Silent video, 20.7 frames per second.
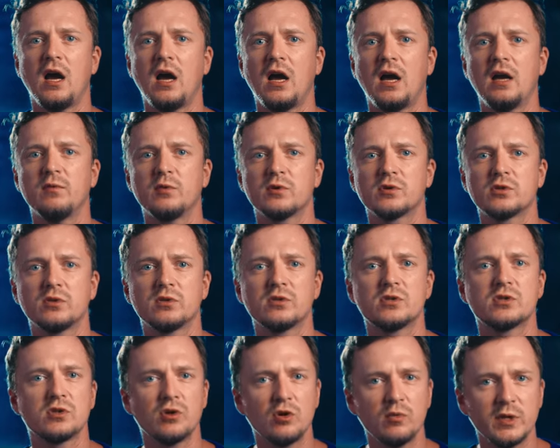I was on
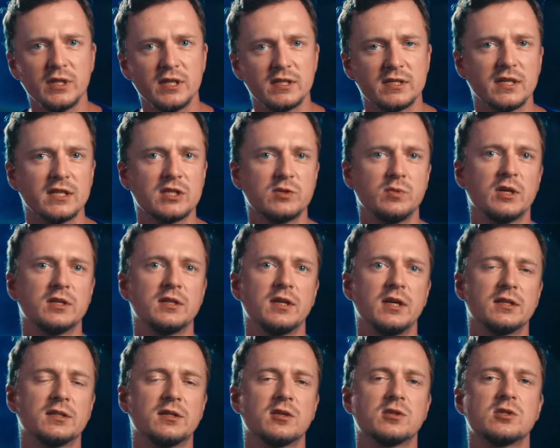so many sets where
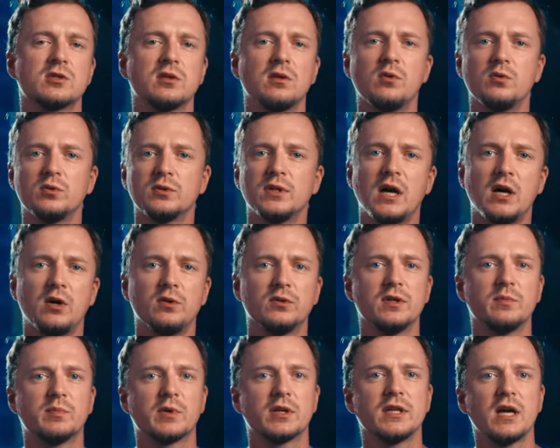directors slow down
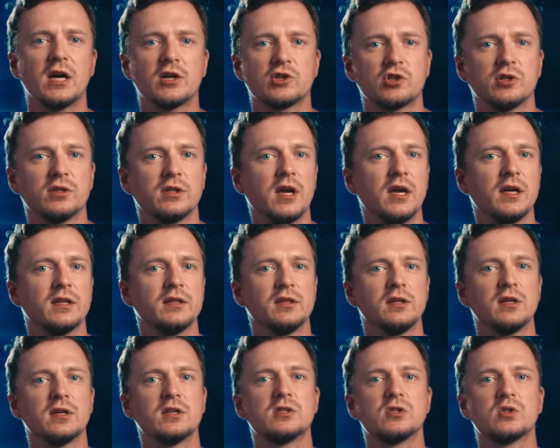the production
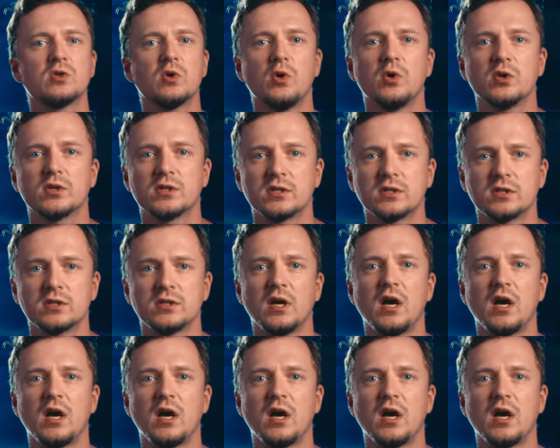and exhaust